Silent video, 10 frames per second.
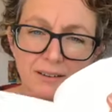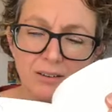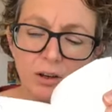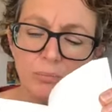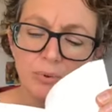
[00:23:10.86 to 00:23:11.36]

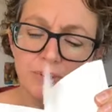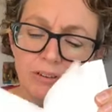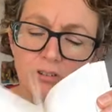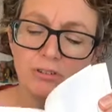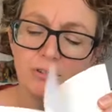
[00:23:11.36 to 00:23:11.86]

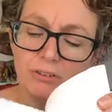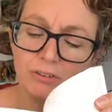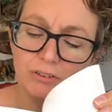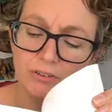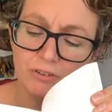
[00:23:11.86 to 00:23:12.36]

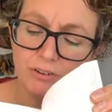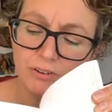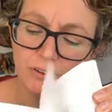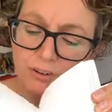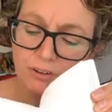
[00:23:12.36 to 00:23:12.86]
compositions.
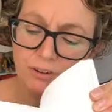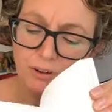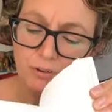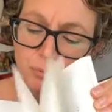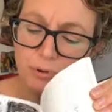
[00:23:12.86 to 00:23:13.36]

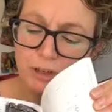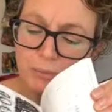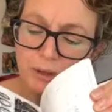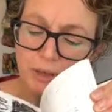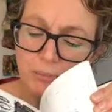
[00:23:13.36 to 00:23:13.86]
It's pretty
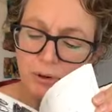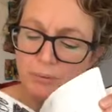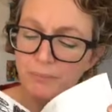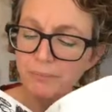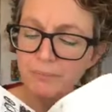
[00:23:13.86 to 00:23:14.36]

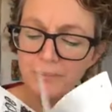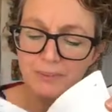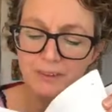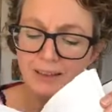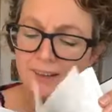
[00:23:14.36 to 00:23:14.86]
minimal.
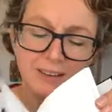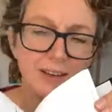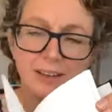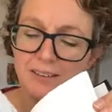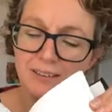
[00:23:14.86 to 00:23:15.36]

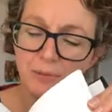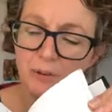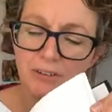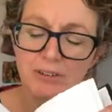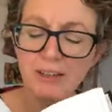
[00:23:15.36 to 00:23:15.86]
Had a
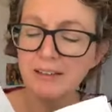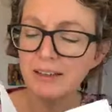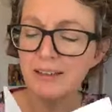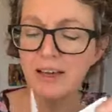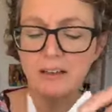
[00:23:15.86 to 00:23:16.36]
similar
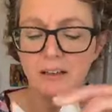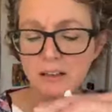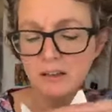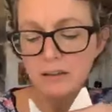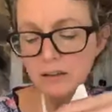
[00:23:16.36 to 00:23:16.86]
aesthetic then.
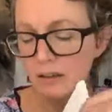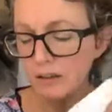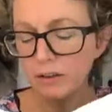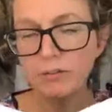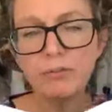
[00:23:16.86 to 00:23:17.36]
Kind
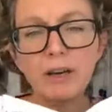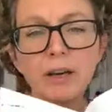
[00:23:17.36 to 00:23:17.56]
of